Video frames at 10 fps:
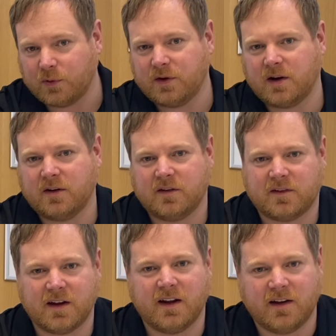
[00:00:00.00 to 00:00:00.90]
You can't just
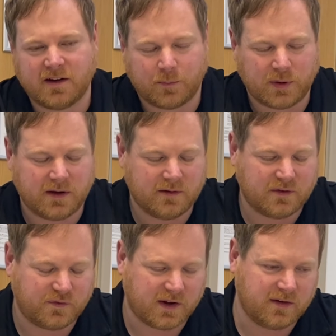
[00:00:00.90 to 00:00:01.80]
say I like Peter's
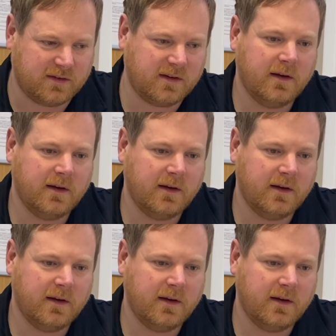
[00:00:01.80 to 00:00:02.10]
face.